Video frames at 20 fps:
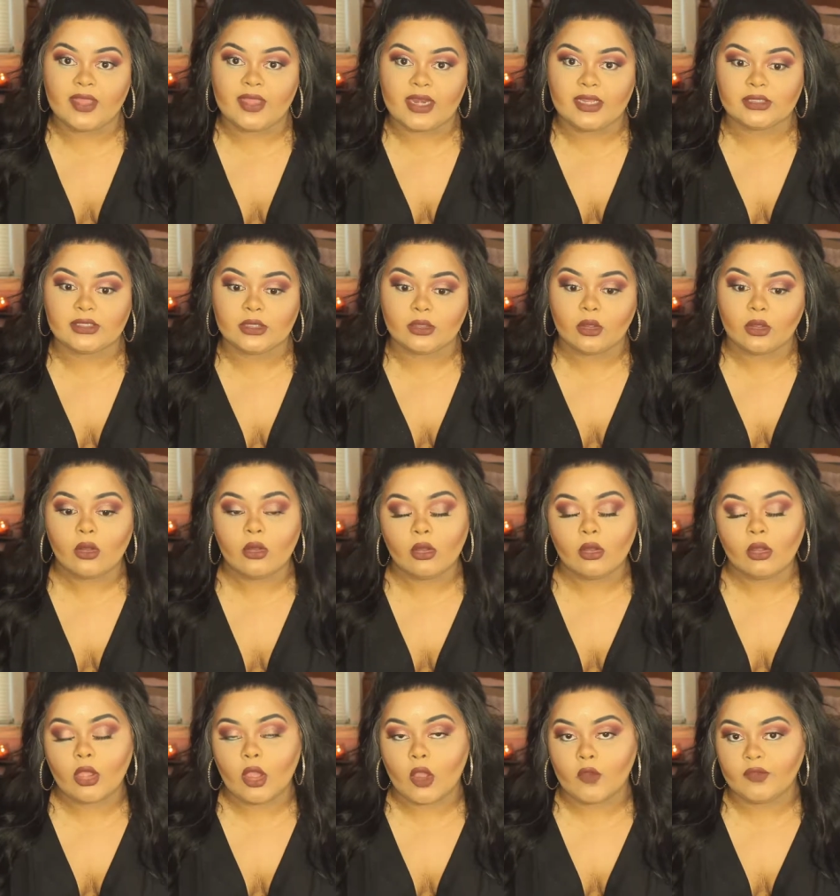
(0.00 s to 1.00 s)
That is the
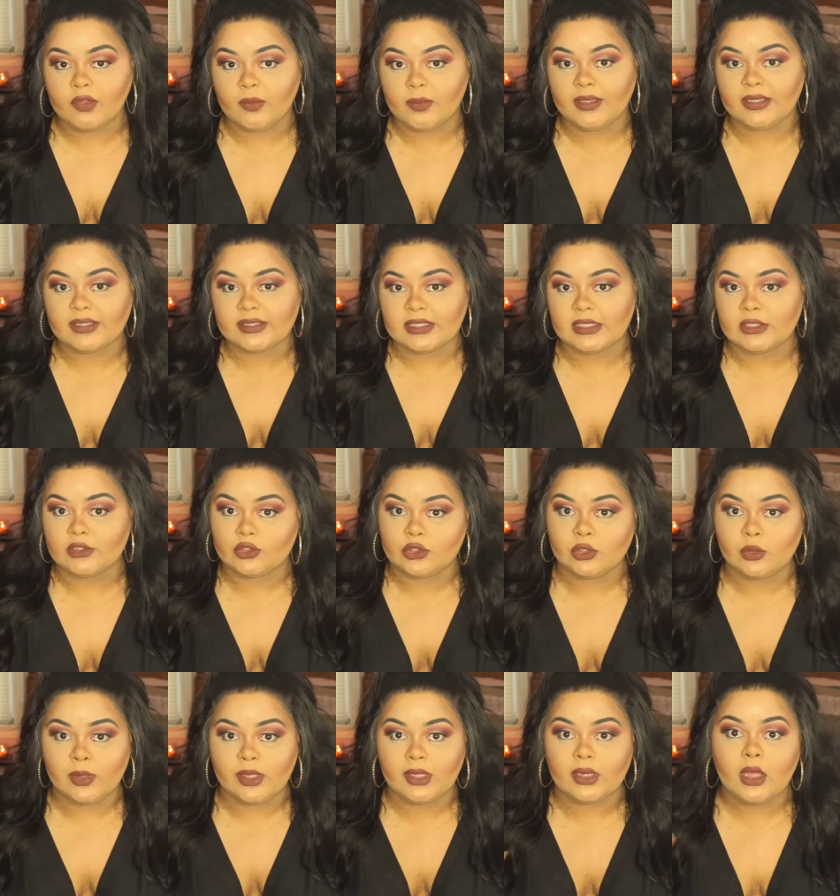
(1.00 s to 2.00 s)
goal. Hopefully we can stick
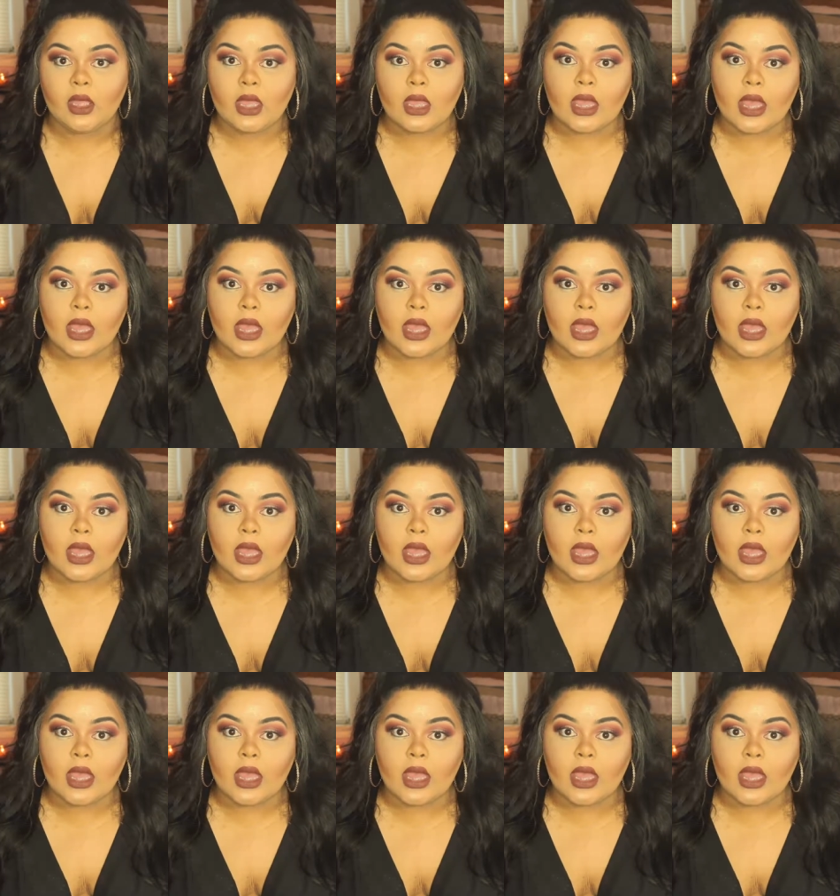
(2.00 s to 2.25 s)
to it.